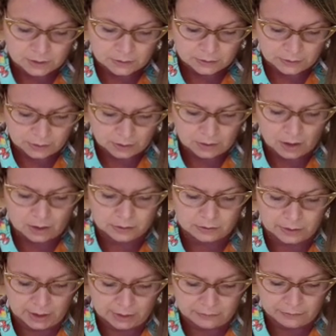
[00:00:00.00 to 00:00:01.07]
Sadako
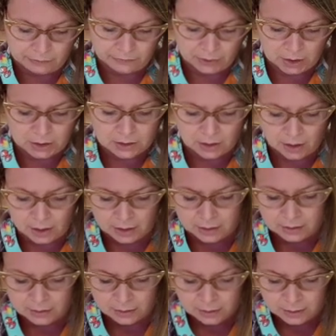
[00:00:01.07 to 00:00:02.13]
gave a faint nod.
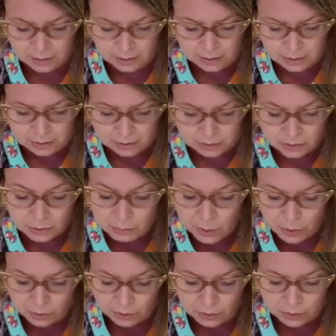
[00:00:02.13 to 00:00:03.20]

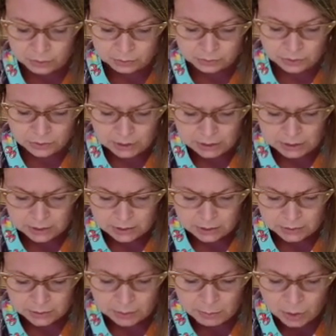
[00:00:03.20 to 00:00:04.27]
Tomorrow.
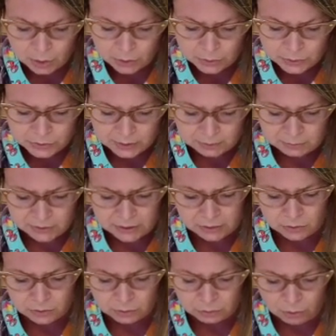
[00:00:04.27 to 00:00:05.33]
Tomorrow seemed
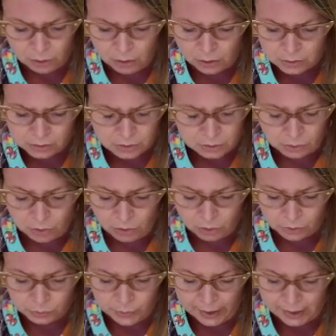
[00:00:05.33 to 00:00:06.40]
such a long,
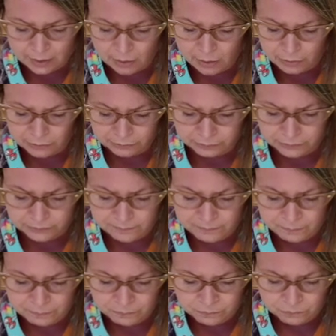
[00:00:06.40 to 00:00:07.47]
long way off.
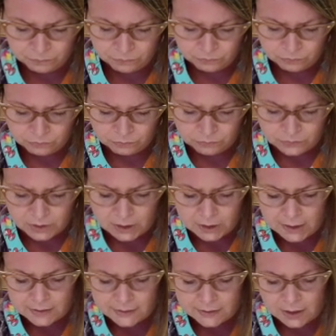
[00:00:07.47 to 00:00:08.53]
The
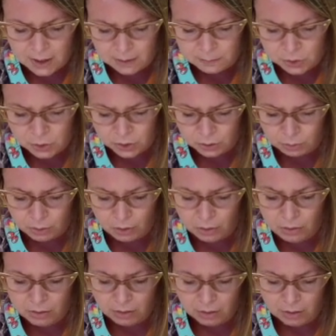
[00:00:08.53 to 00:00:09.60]
next time she
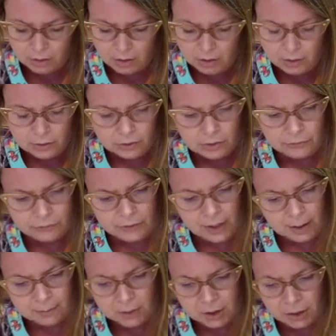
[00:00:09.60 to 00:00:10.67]
awoke, the
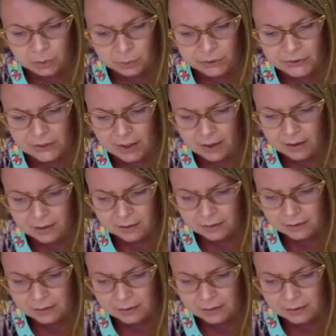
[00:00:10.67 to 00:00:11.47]
family was there.